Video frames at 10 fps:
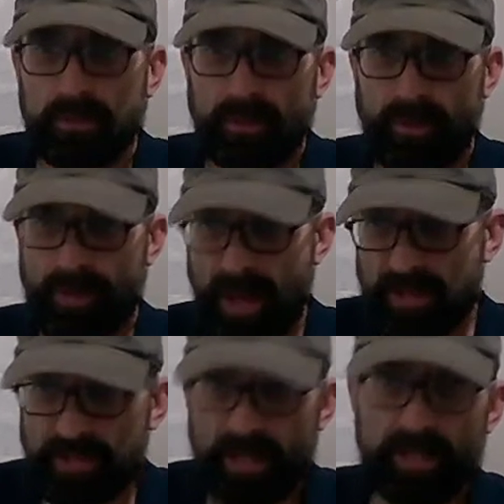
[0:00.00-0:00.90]
that
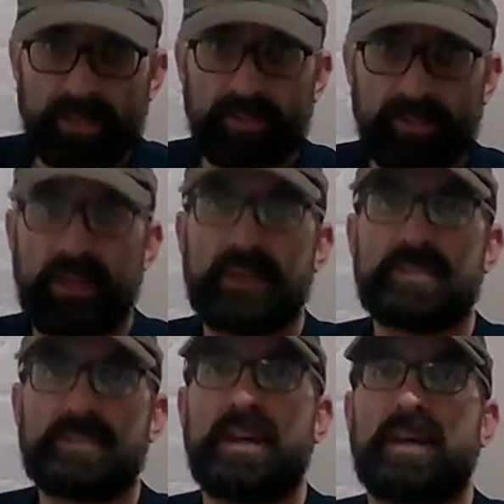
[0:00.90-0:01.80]
chalet's
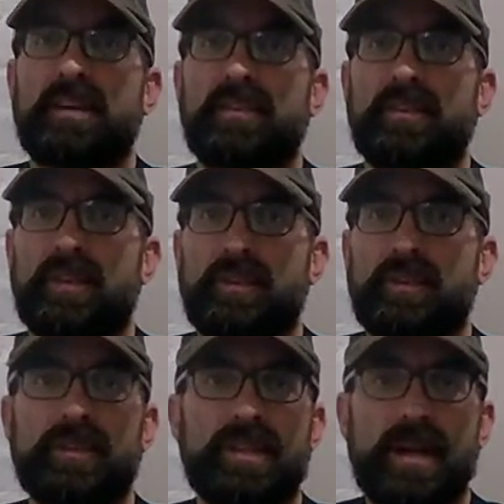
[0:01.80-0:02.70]
hashtag, so that
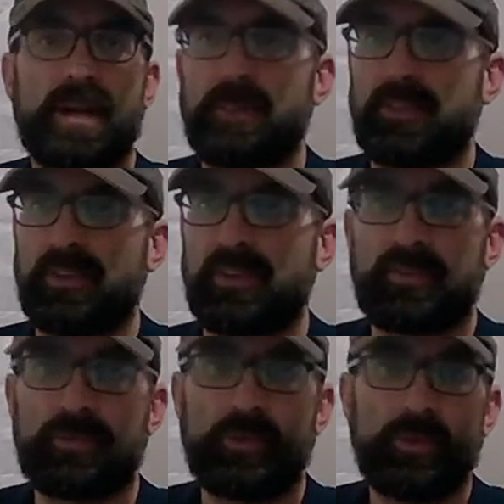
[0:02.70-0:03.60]
over time it's
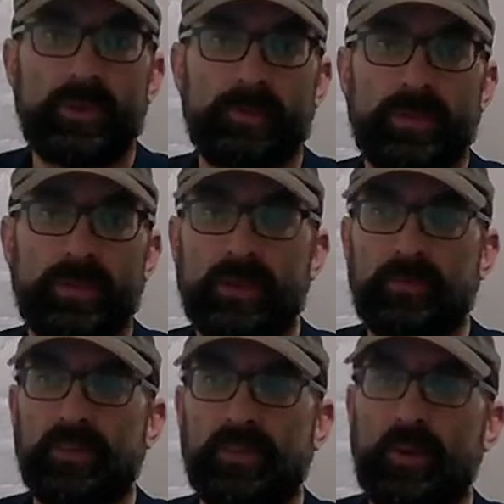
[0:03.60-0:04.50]
truly
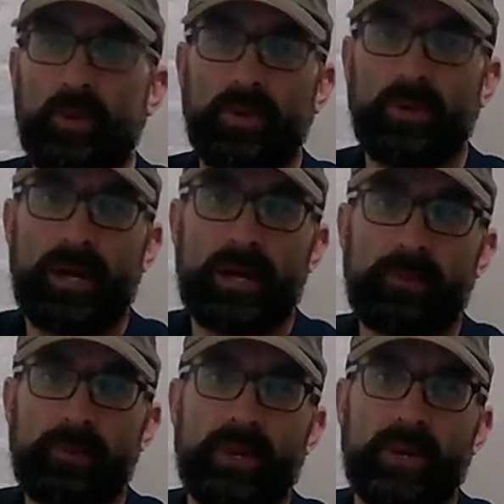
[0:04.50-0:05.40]
becomes this whole
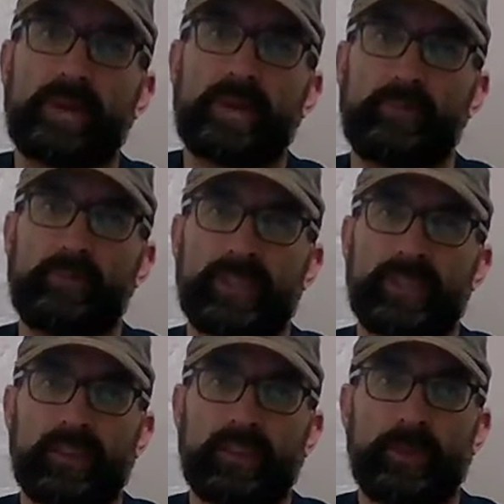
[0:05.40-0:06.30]
library of what the
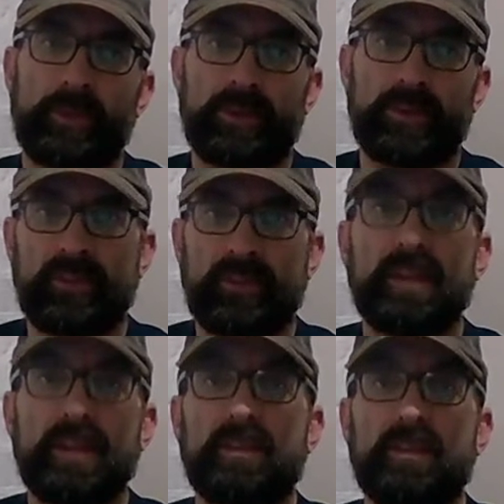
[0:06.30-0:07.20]
experience
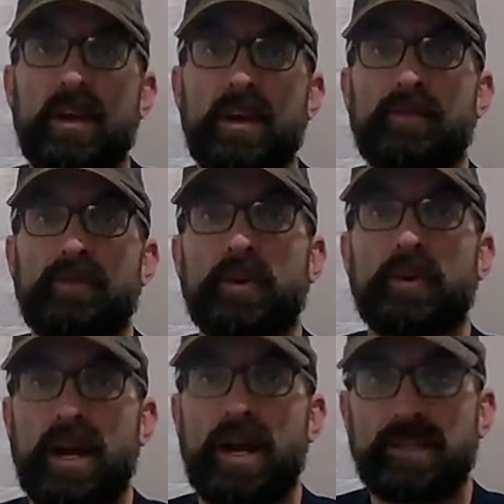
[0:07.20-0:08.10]
is from your
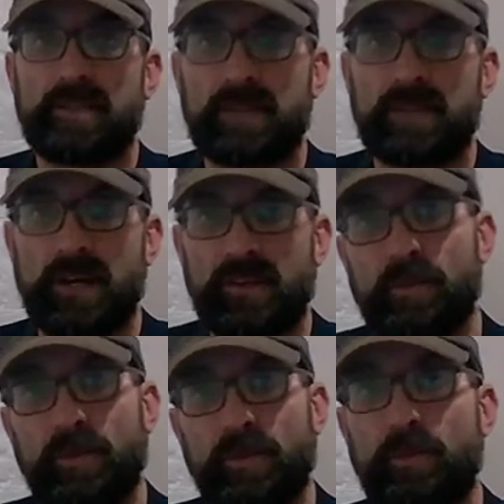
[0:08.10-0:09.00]
ideal
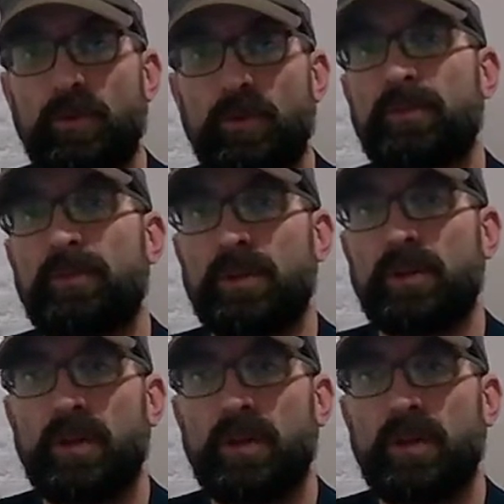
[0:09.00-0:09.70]
customer's point of view.